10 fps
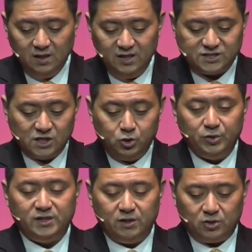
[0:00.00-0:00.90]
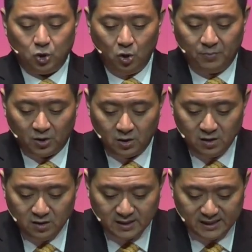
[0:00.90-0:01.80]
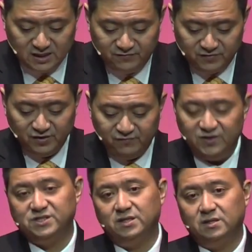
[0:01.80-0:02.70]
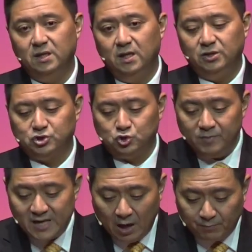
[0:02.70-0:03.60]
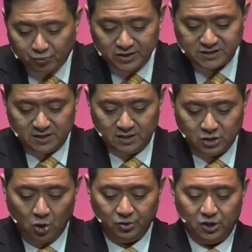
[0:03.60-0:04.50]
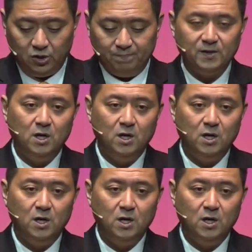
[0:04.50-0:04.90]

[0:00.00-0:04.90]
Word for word: This included an October 1950 visit to Sugamo Prison in Tokyo,